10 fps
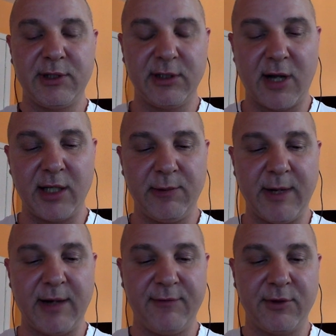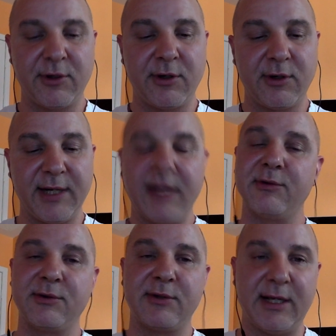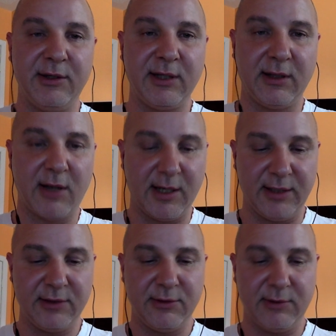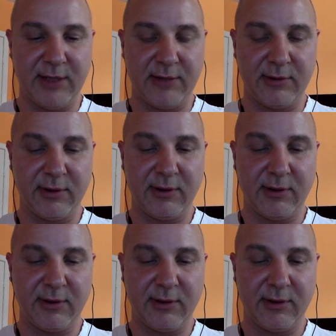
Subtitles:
to log you out of your current account so that you can log into another